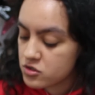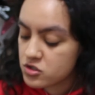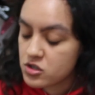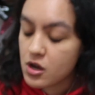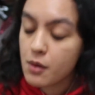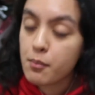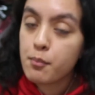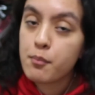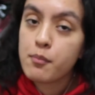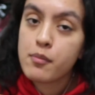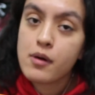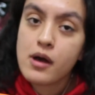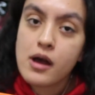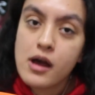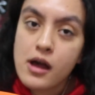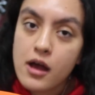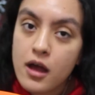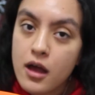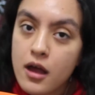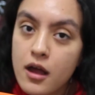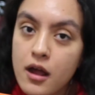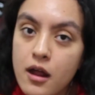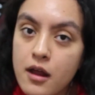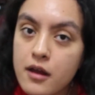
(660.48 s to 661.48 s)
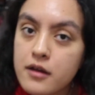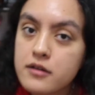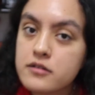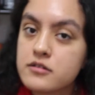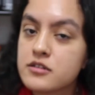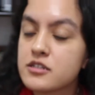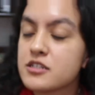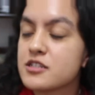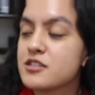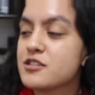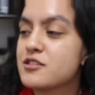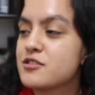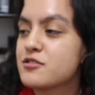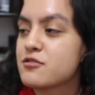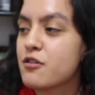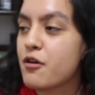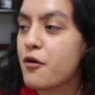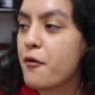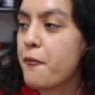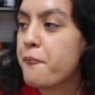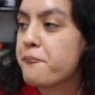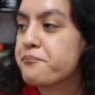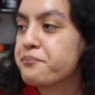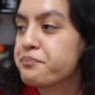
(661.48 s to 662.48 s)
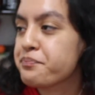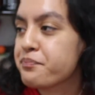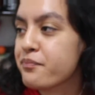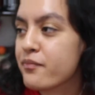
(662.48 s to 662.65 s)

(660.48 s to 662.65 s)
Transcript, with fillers: Japan, and you know,